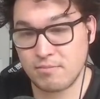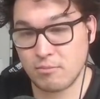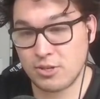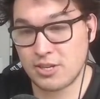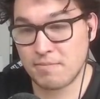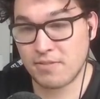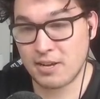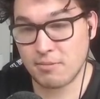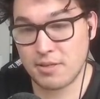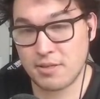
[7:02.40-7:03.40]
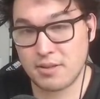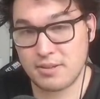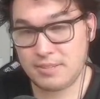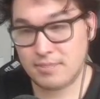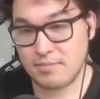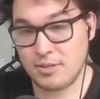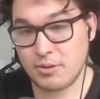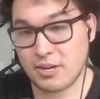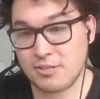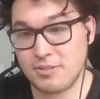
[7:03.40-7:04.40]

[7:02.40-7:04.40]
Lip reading: which I'm fine with. You can also